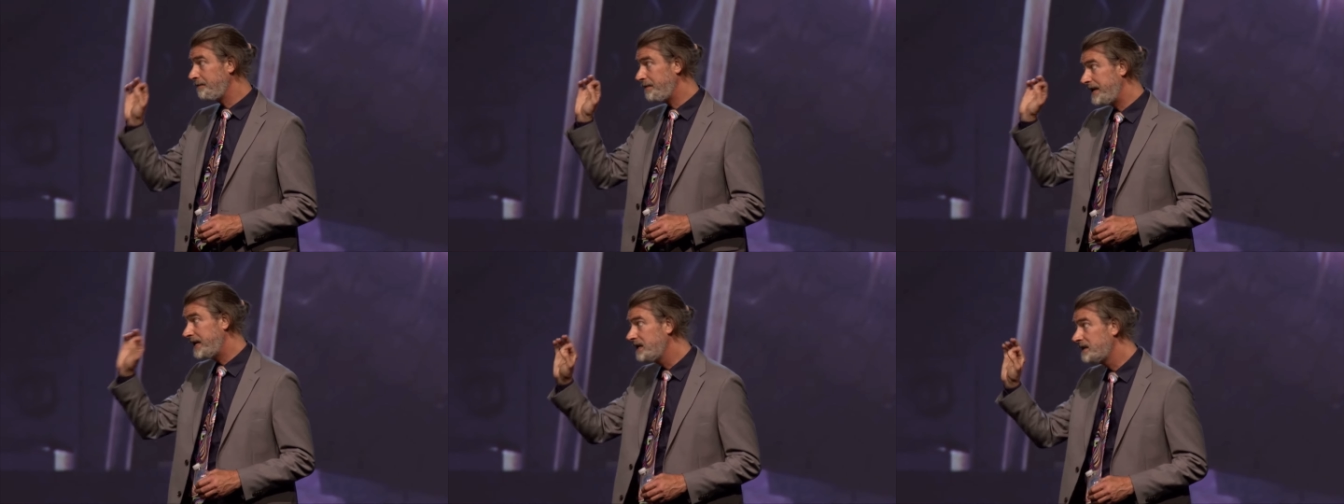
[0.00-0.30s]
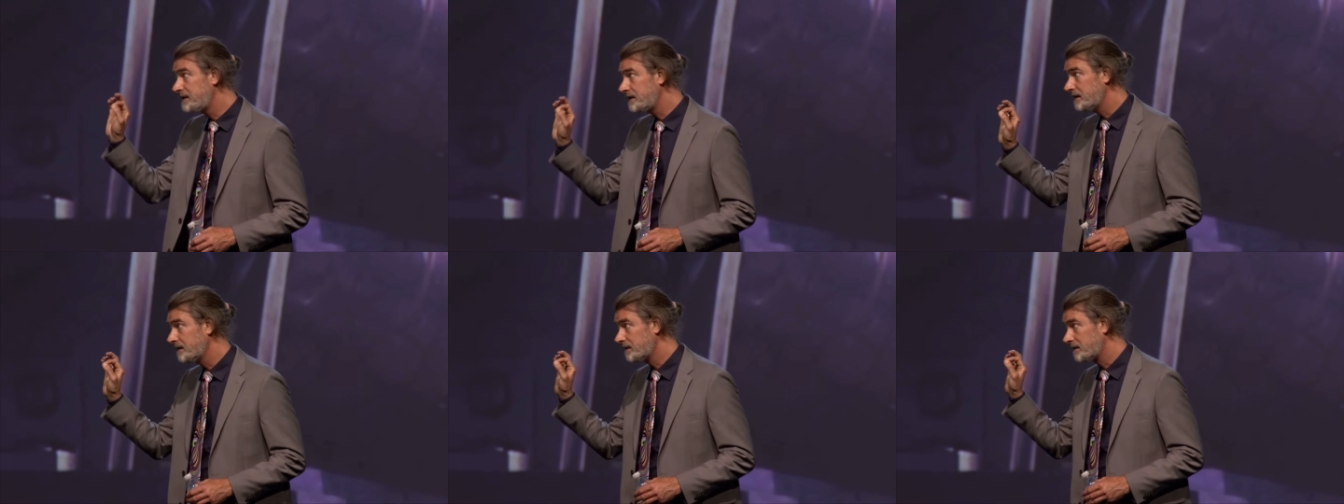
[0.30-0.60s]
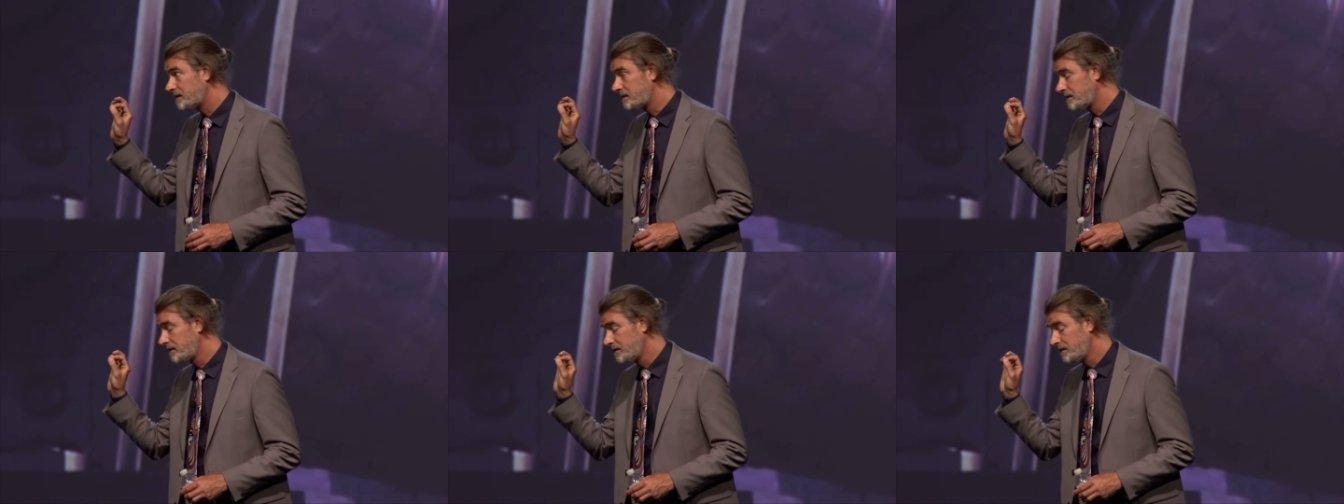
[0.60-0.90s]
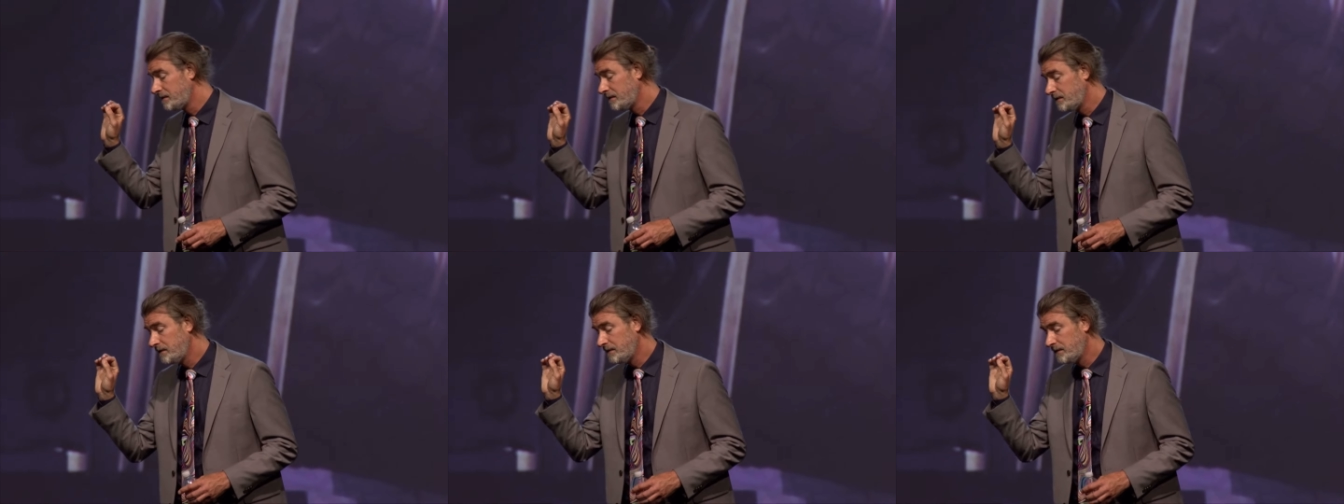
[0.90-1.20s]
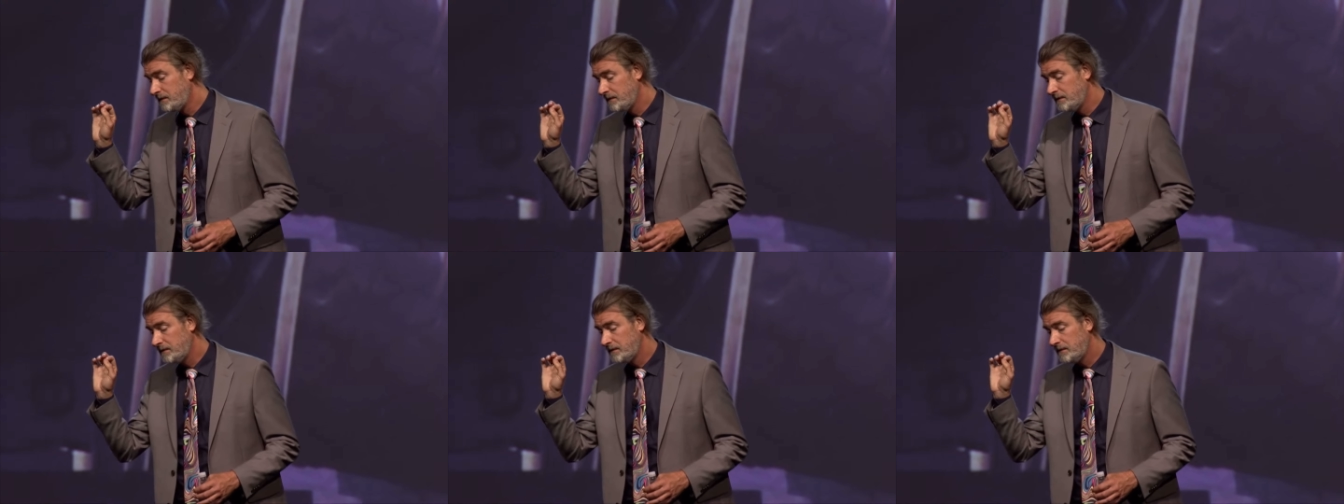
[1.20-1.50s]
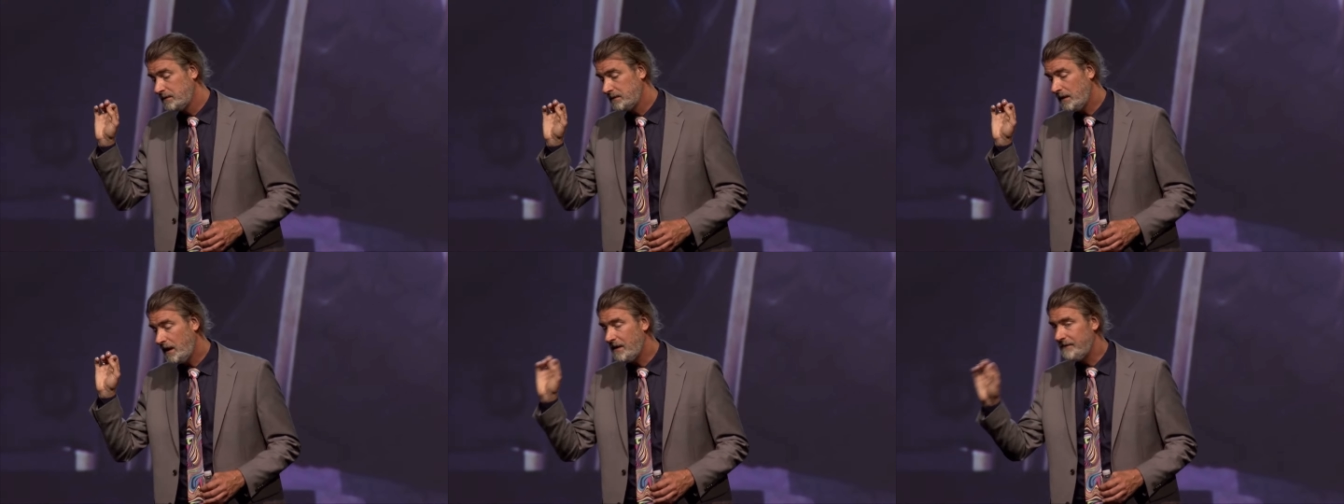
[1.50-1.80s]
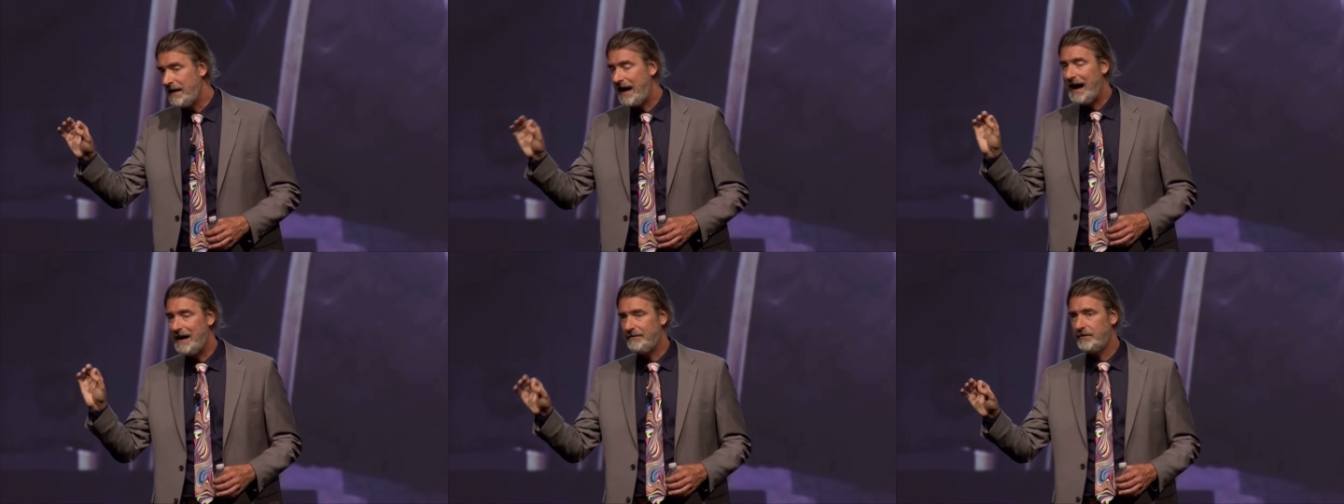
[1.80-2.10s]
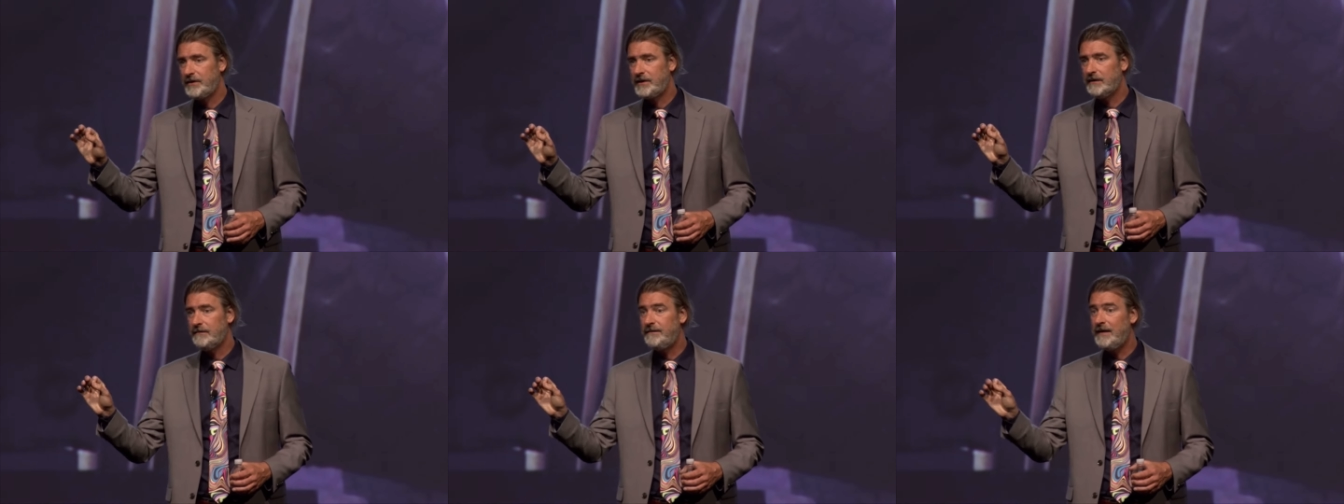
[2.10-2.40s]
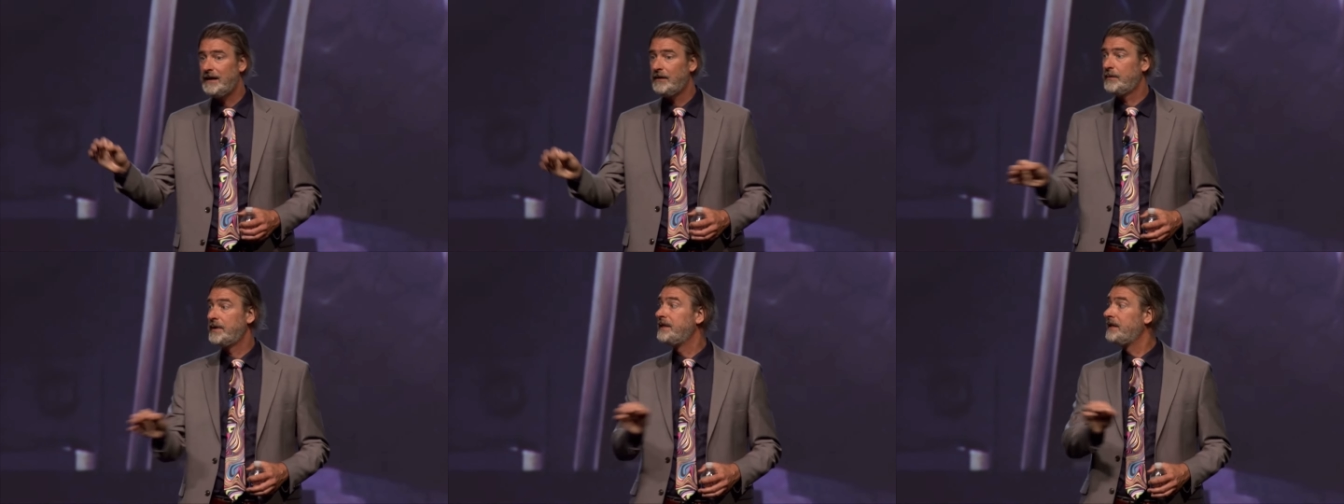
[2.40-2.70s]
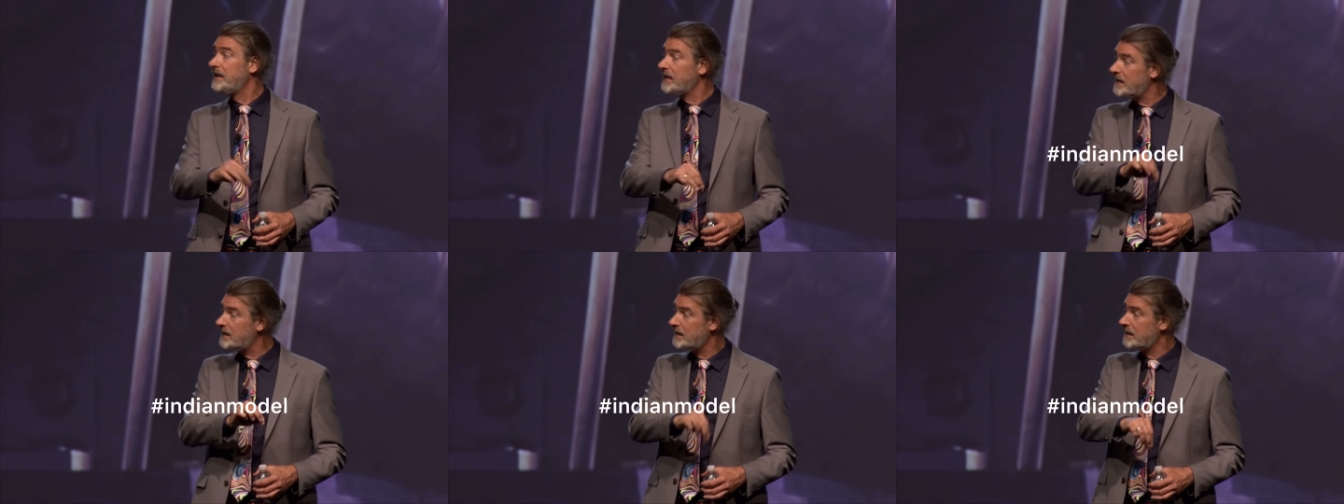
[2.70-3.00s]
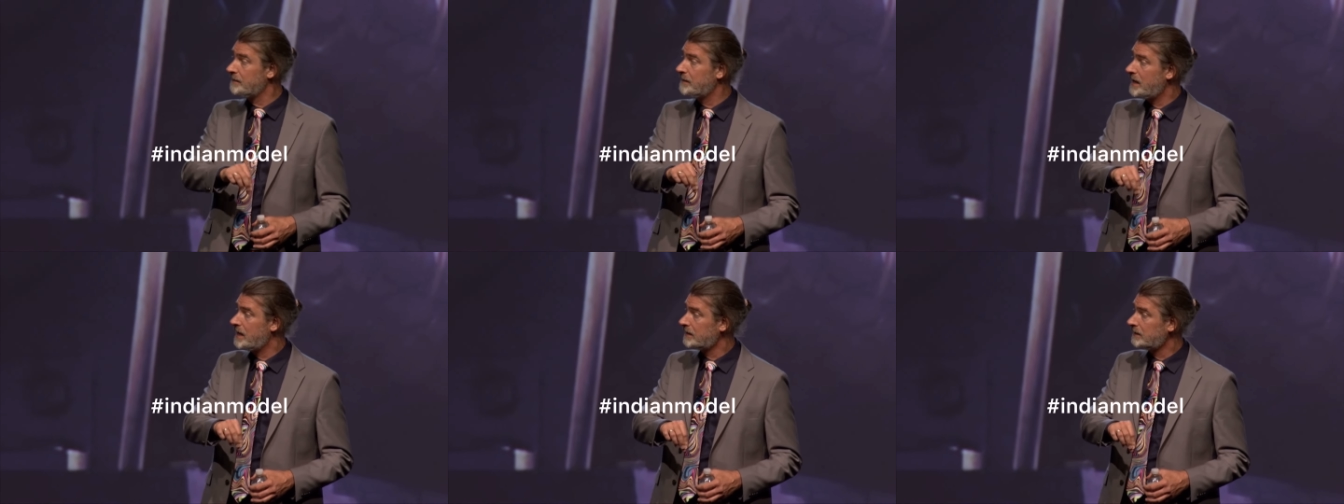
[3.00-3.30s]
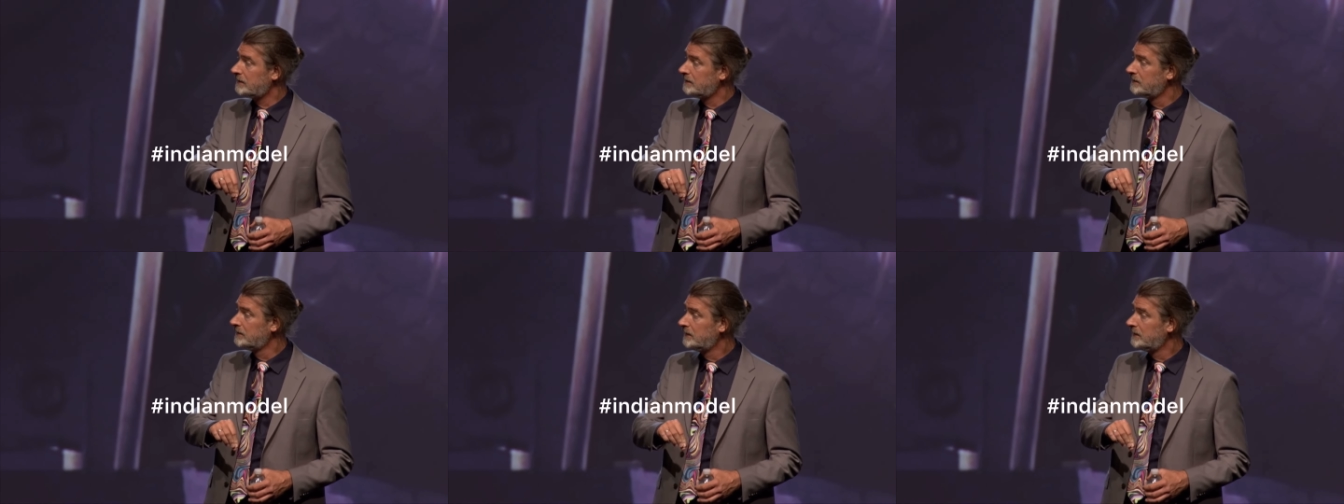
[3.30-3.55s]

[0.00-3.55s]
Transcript: pieces of Africa following the Indian model.